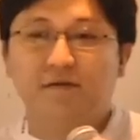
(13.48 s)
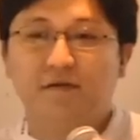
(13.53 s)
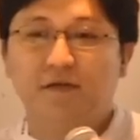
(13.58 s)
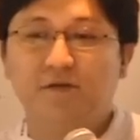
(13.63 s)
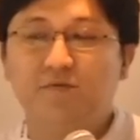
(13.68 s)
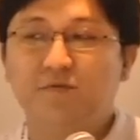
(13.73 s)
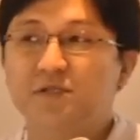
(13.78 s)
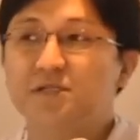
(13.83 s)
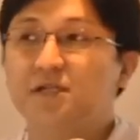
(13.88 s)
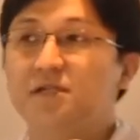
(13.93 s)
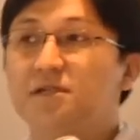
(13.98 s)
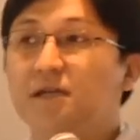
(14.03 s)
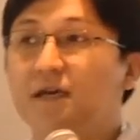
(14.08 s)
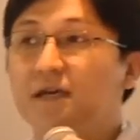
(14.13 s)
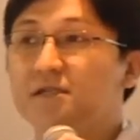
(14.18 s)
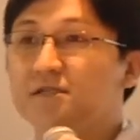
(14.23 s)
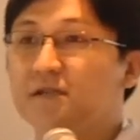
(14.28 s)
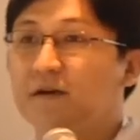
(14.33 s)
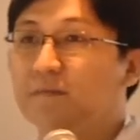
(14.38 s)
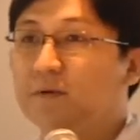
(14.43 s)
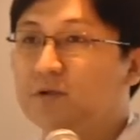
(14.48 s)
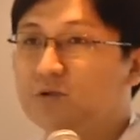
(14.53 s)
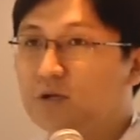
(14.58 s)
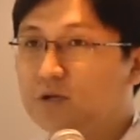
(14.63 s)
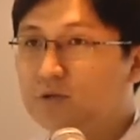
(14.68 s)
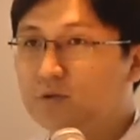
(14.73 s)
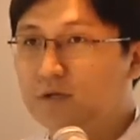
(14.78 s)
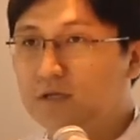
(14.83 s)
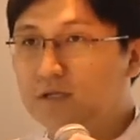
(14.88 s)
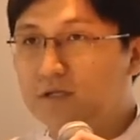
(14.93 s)
in recent days, I've been
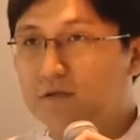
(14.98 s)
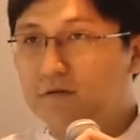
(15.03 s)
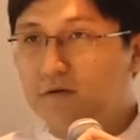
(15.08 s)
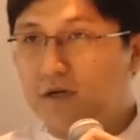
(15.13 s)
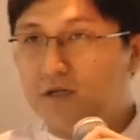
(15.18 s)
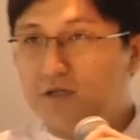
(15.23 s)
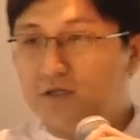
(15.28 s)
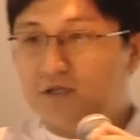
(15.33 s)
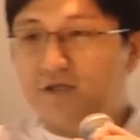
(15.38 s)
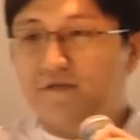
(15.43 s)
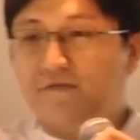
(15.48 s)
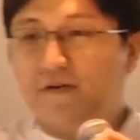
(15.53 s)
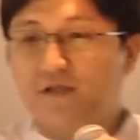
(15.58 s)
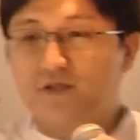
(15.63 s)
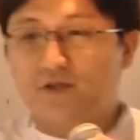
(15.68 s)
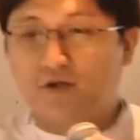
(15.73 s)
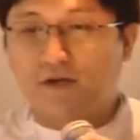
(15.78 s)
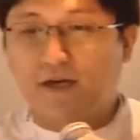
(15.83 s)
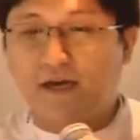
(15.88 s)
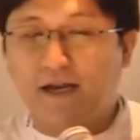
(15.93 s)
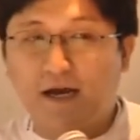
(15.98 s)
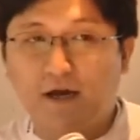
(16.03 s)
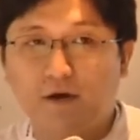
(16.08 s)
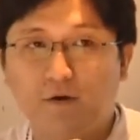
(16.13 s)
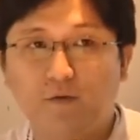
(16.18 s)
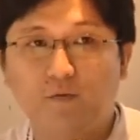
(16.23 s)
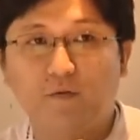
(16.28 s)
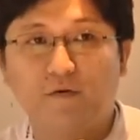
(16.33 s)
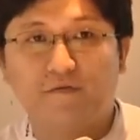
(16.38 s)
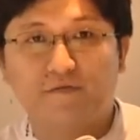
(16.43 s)
trying to integrate
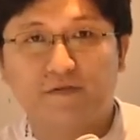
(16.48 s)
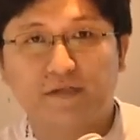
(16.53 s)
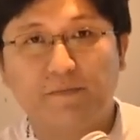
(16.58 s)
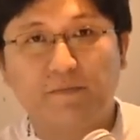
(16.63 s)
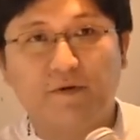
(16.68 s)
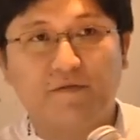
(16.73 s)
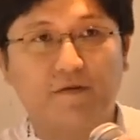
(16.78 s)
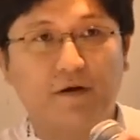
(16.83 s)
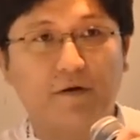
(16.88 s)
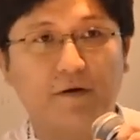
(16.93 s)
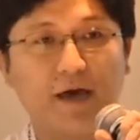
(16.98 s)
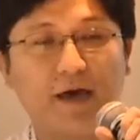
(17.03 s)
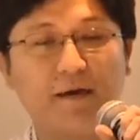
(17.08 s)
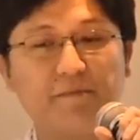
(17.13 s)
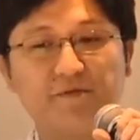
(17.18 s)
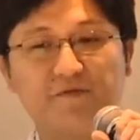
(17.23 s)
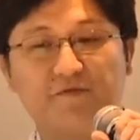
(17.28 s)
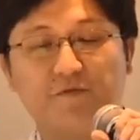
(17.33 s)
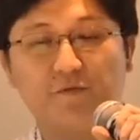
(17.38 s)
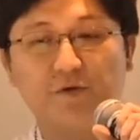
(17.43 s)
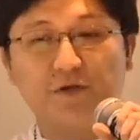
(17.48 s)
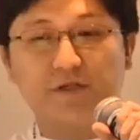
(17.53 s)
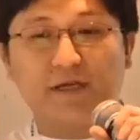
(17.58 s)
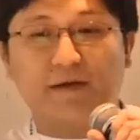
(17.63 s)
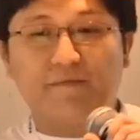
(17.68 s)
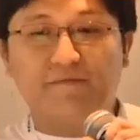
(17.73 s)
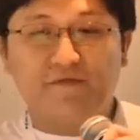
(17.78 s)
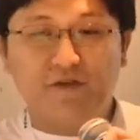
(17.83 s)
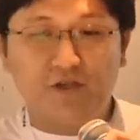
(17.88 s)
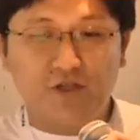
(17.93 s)
gevent-socketio with some of our apps for
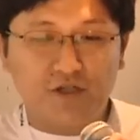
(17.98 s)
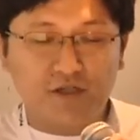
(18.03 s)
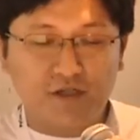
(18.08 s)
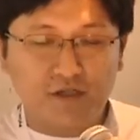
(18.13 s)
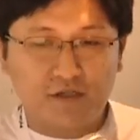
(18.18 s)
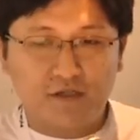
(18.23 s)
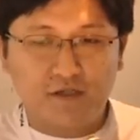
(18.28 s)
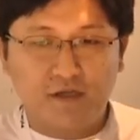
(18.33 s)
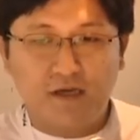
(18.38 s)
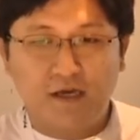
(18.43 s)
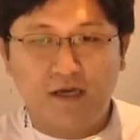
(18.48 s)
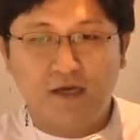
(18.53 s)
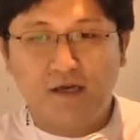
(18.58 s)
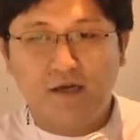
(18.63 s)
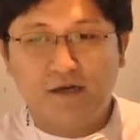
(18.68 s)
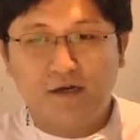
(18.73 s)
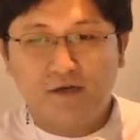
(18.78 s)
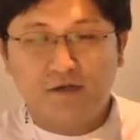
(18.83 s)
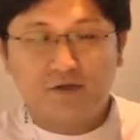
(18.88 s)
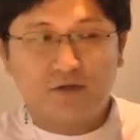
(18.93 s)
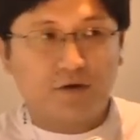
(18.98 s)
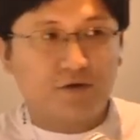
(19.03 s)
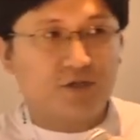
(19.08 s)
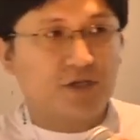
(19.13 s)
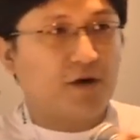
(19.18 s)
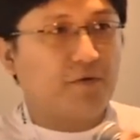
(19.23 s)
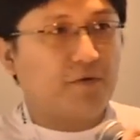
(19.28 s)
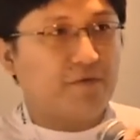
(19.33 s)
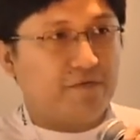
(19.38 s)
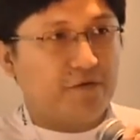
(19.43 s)
real-time features. So I'll
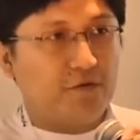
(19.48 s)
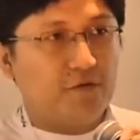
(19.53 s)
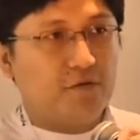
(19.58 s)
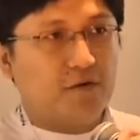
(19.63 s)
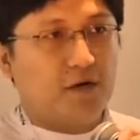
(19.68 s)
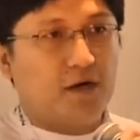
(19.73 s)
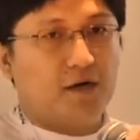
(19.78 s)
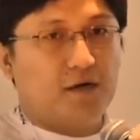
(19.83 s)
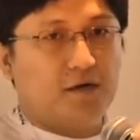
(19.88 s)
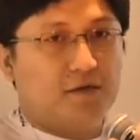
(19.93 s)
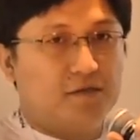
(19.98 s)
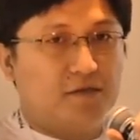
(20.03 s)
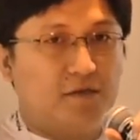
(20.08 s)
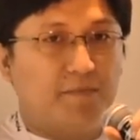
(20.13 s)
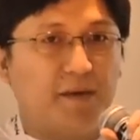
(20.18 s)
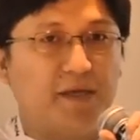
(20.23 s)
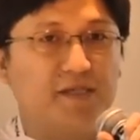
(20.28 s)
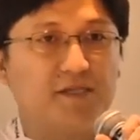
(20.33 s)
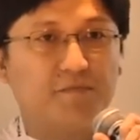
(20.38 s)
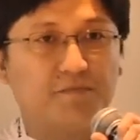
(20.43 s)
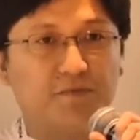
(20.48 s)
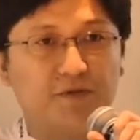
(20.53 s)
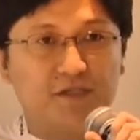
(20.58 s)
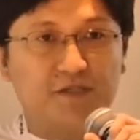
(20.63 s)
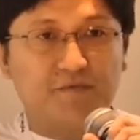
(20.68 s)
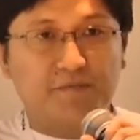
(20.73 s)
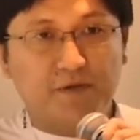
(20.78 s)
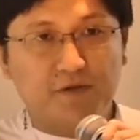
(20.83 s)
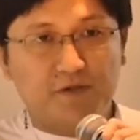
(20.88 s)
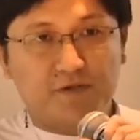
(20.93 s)
share with you uh, the basic
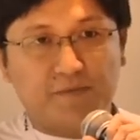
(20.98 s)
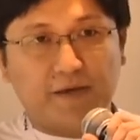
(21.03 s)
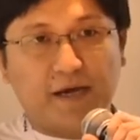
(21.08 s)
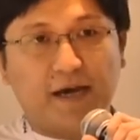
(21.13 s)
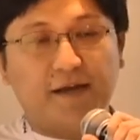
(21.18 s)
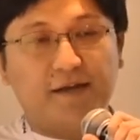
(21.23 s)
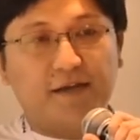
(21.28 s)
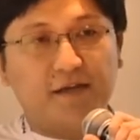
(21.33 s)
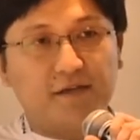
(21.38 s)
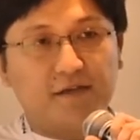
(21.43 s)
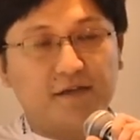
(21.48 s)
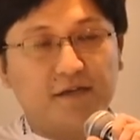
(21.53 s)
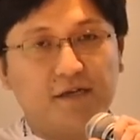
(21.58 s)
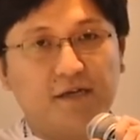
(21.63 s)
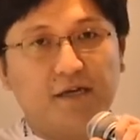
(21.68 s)
principles behind it,